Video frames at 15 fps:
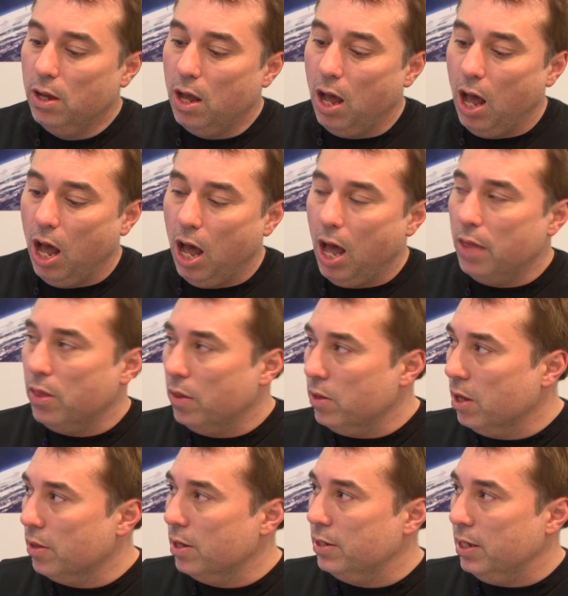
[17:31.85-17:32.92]
And then the
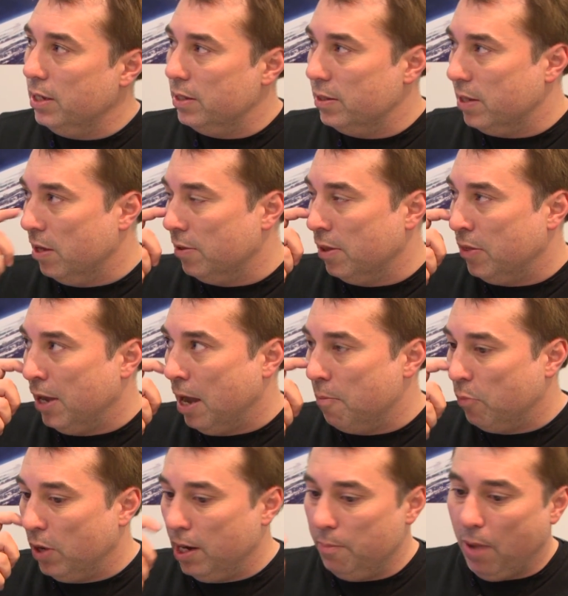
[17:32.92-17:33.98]
other thing I'm
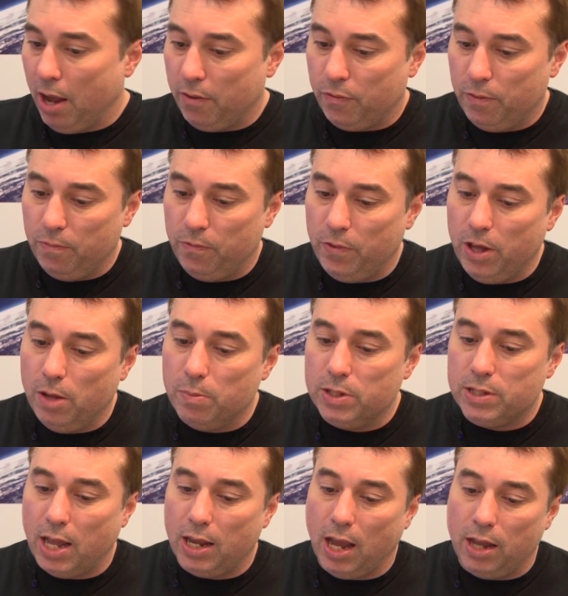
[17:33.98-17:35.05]
bringing back from film
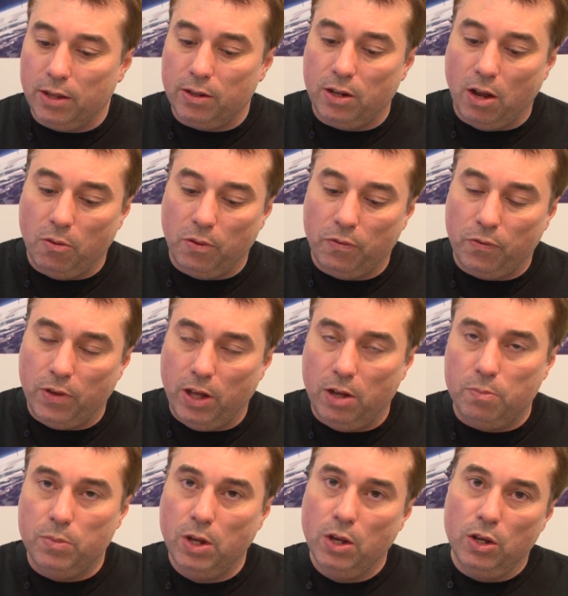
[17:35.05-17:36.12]
is with film,